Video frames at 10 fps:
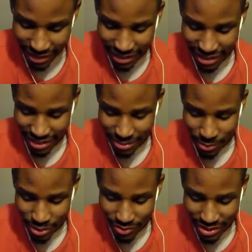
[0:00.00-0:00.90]
yeah,
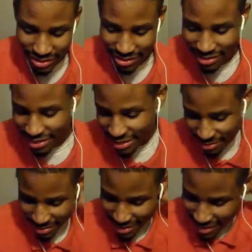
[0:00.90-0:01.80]
moving on
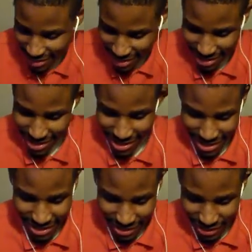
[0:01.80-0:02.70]
up.
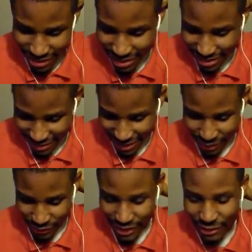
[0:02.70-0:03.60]
Oh,
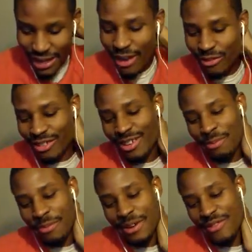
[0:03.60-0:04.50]
can Riku
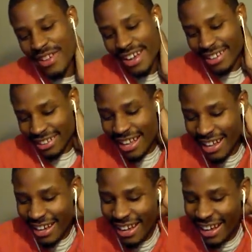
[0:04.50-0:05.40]
ever prevail?